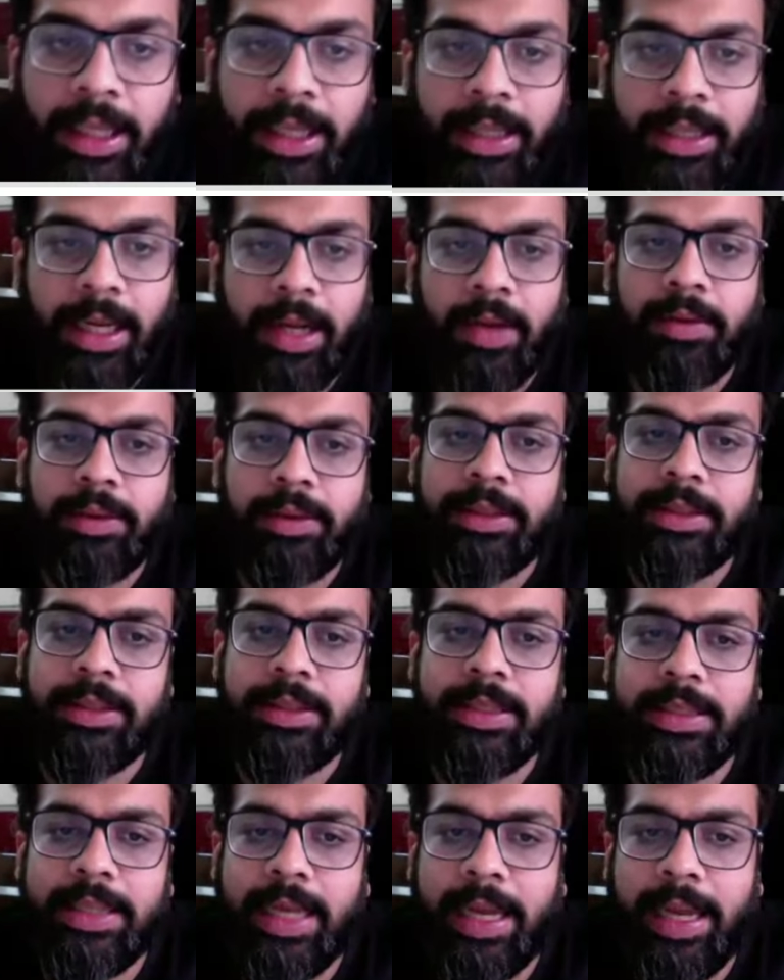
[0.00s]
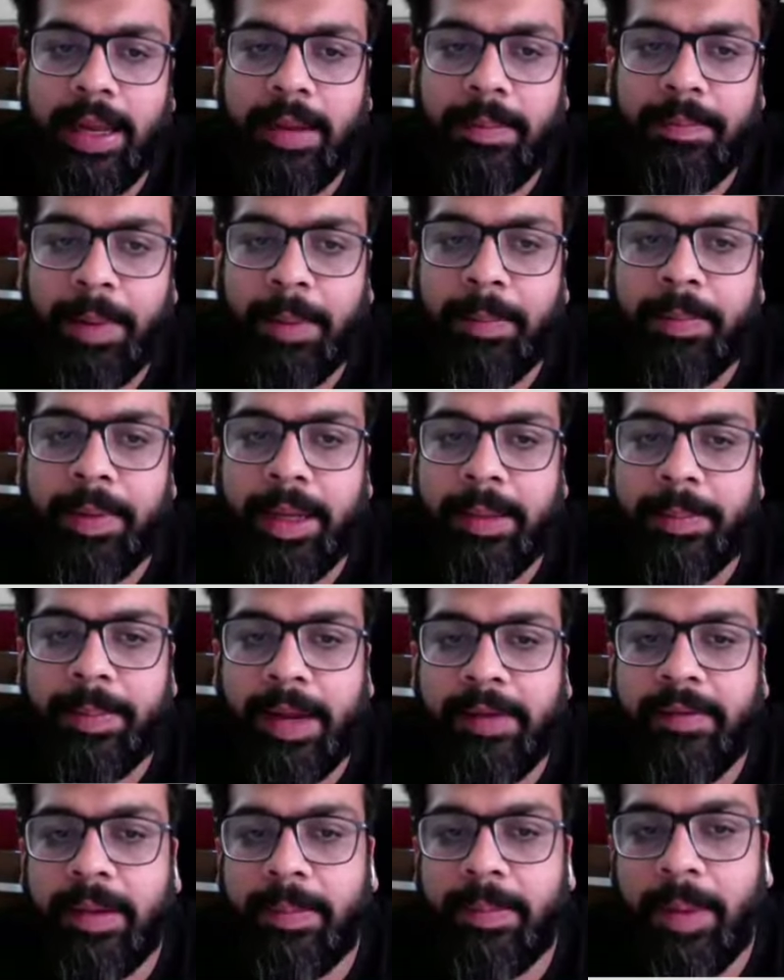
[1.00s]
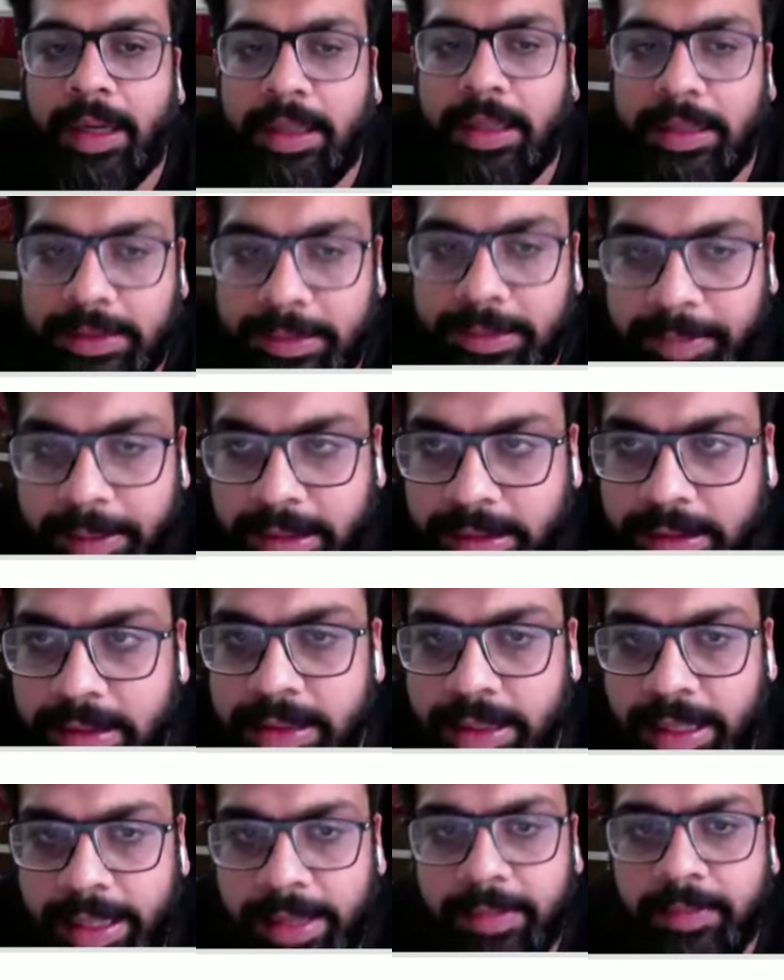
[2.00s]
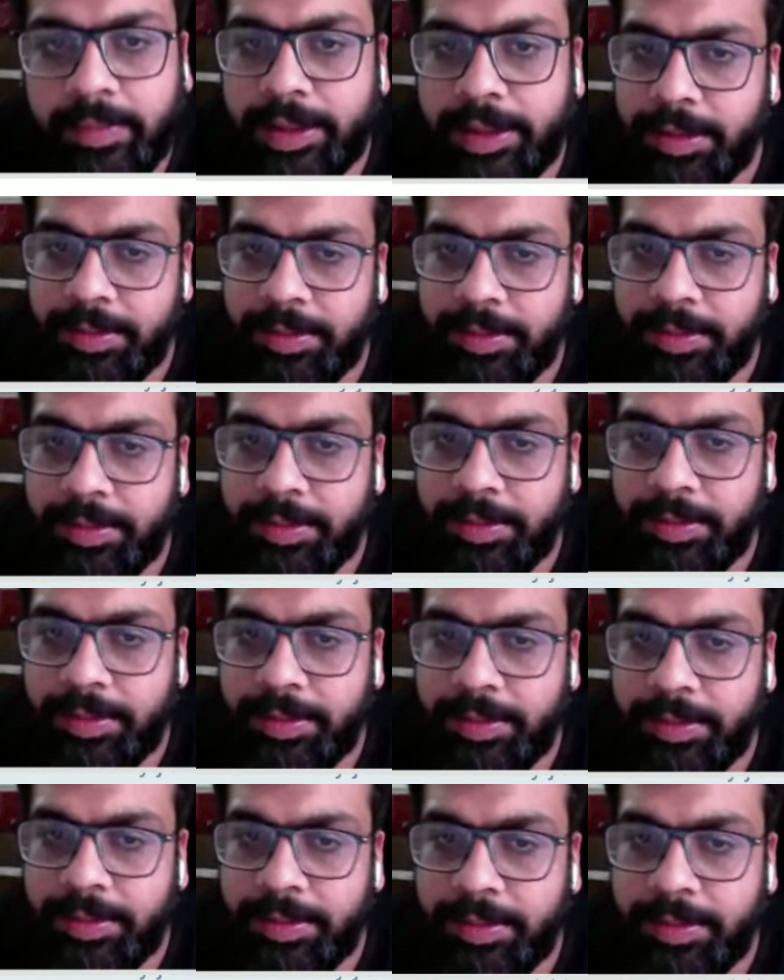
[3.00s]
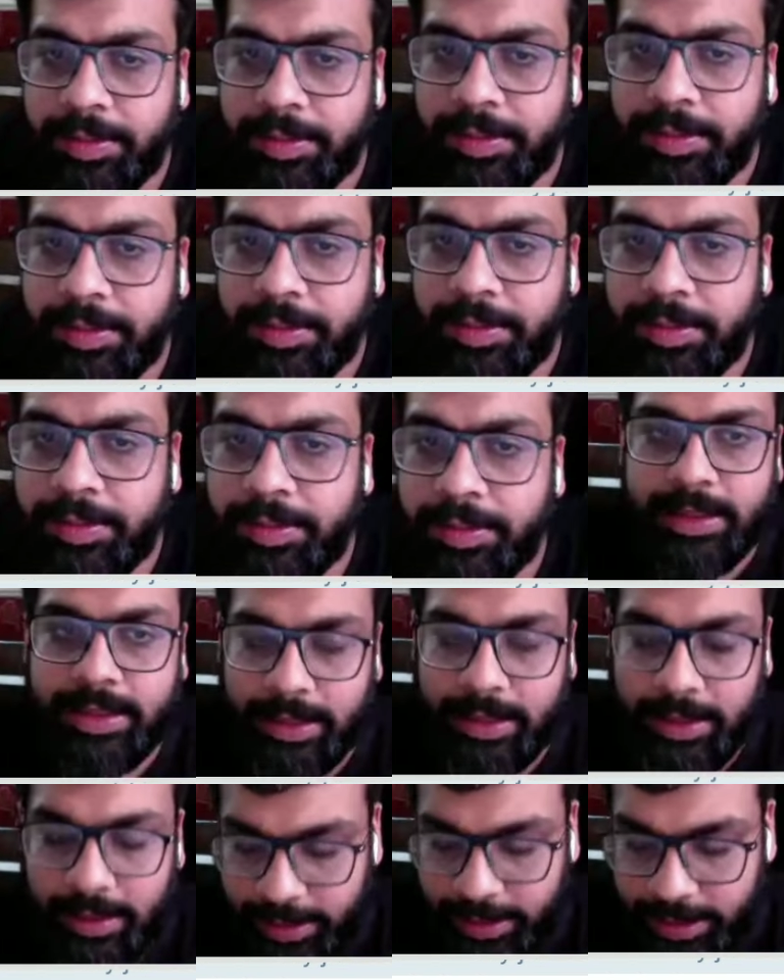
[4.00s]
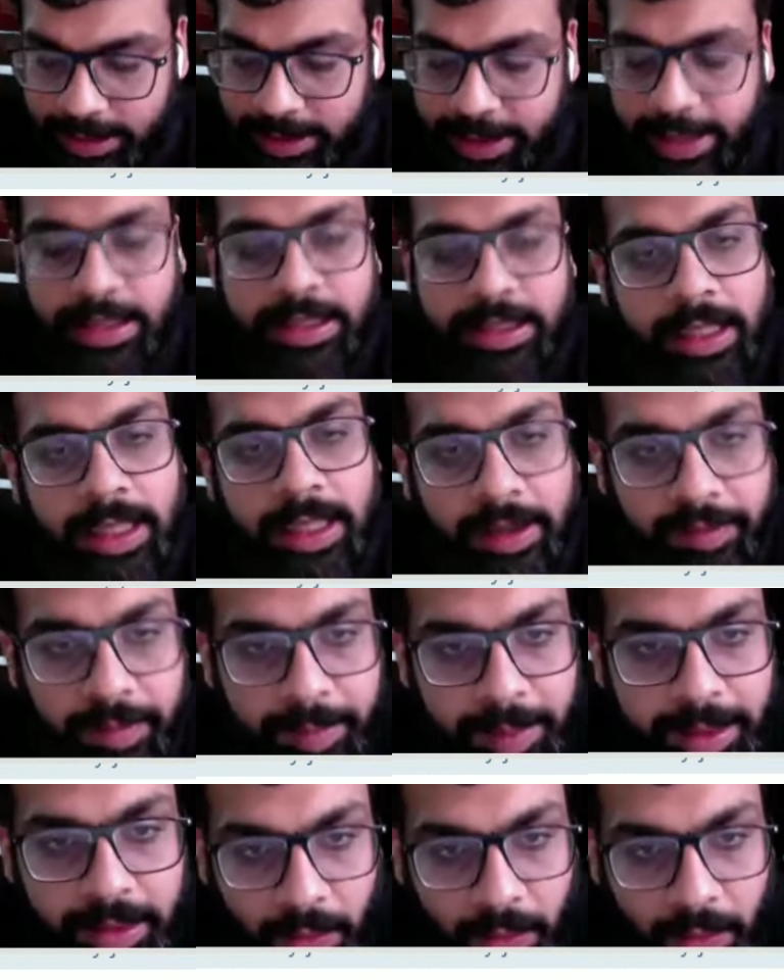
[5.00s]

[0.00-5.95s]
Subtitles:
Now, this is a public-private participation scheme, which means this is the central government,